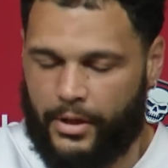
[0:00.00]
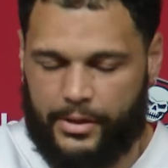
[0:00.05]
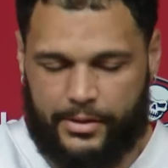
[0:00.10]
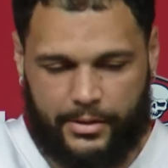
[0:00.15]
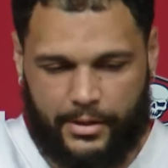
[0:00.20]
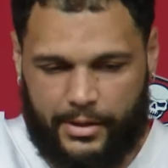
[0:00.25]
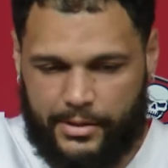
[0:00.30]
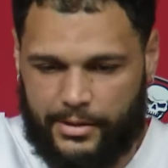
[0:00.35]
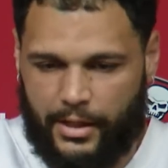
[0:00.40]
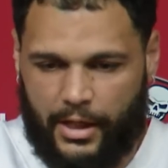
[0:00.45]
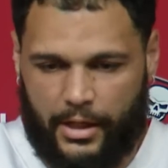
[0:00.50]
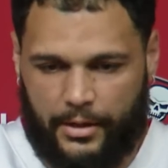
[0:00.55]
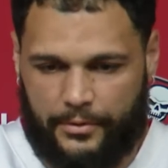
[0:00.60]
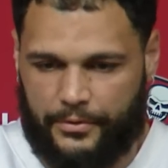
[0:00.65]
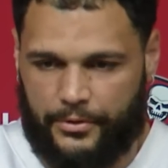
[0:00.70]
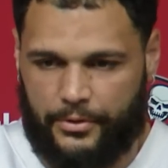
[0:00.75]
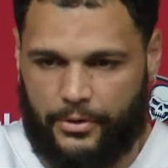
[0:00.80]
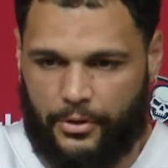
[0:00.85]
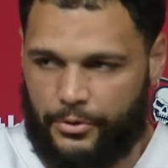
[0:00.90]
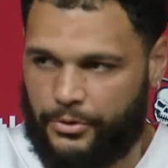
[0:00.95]
It's
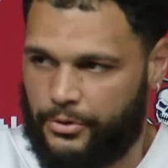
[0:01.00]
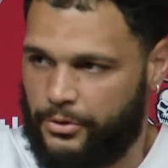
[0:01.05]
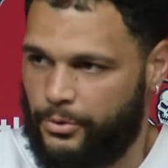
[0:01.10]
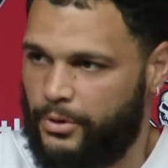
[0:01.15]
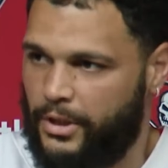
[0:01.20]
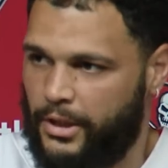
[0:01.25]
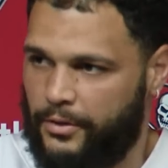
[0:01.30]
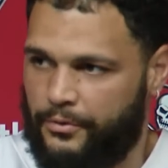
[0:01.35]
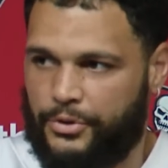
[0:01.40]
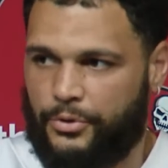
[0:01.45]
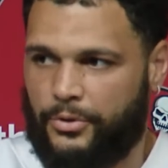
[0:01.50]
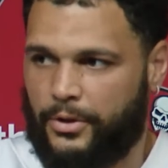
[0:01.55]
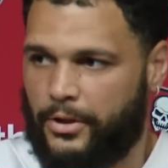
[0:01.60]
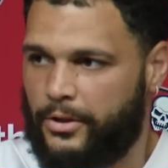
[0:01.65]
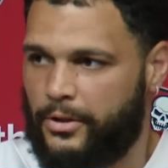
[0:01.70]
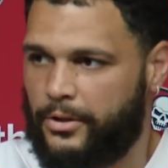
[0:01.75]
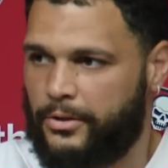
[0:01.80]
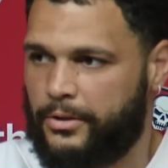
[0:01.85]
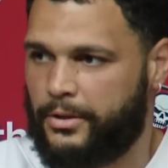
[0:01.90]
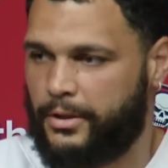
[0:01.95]
life. You know, you live and you
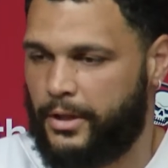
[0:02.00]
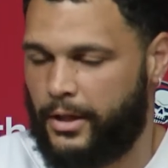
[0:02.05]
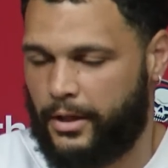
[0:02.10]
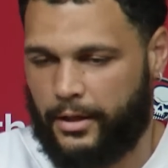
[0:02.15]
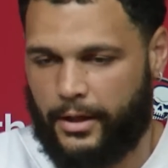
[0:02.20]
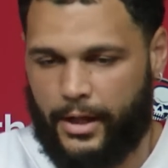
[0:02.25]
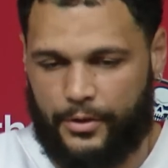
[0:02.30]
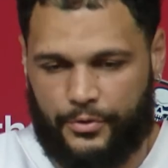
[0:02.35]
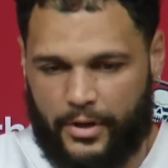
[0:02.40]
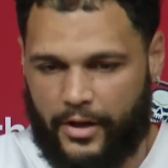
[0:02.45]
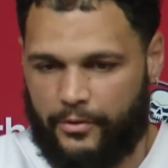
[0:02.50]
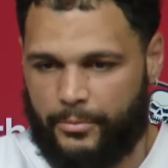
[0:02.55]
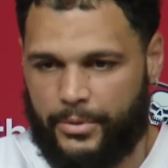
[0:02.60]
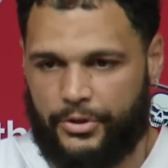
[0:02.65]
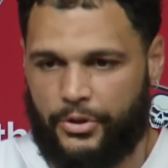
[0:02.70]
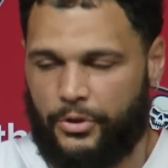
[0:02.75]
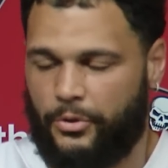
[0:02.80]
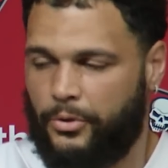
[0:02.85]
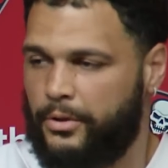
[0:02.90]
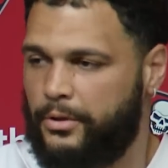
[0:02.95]
learn, and that's what I've
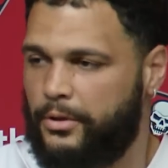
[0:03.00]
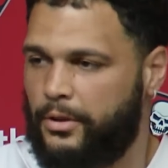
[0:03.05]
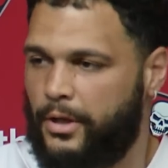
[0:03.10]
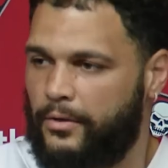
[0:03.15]
been doing.